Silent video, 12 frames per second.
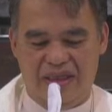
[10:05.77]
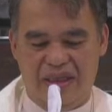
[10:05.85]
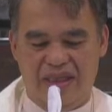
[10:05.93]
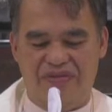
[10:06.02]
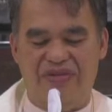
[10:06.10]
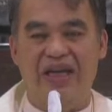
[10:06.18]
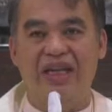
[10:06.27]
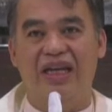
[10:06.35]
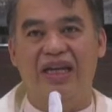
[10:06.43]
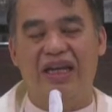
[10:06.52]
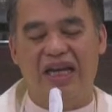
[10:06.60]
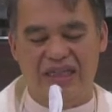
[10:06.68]
In the
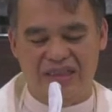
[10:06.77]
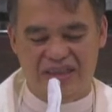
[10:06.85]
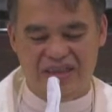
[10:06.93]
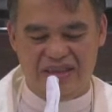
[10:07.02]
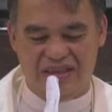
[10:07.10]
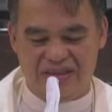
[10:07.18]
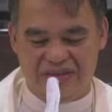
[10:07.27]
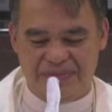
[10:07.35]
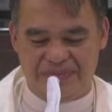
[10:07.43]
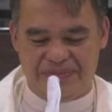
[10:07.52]
final analysis,